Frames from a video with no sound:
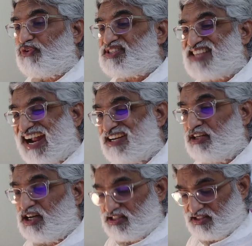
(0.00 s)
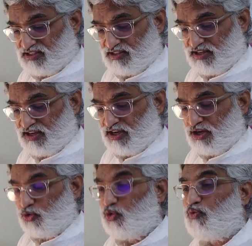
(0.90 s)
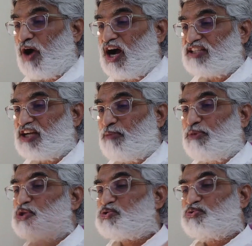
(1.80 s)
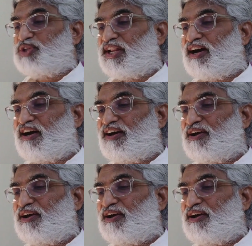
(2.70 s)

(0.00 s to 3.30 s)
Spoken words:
sadness, Uvacha Madhusudana.